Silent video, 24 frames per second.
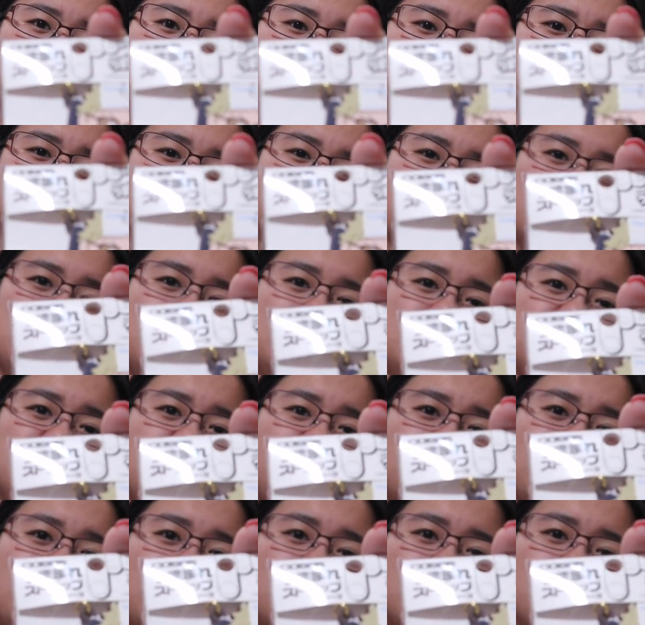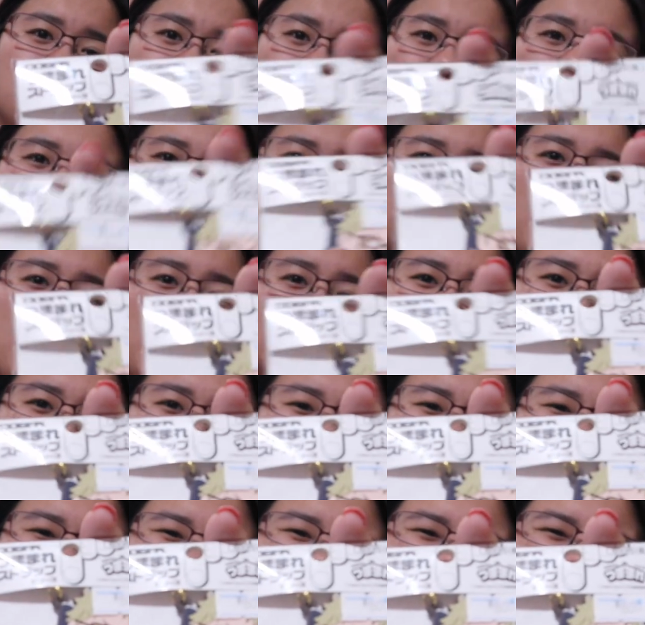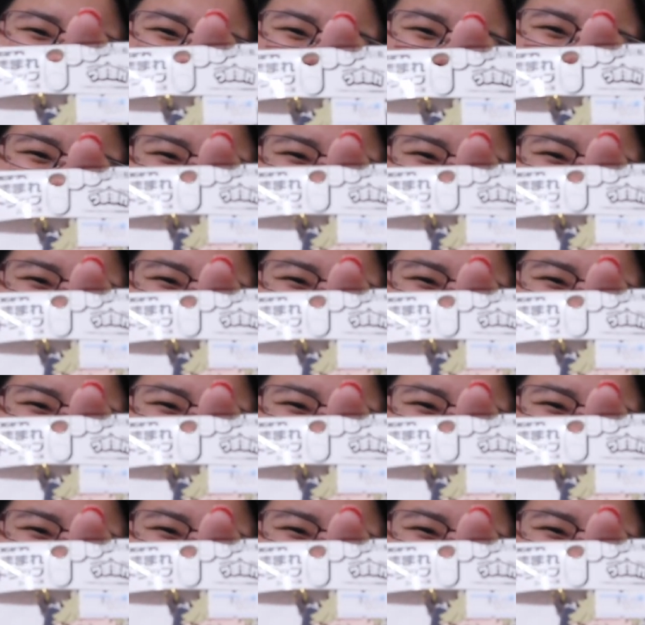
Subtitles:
Tsuki keychain and going back to the cashier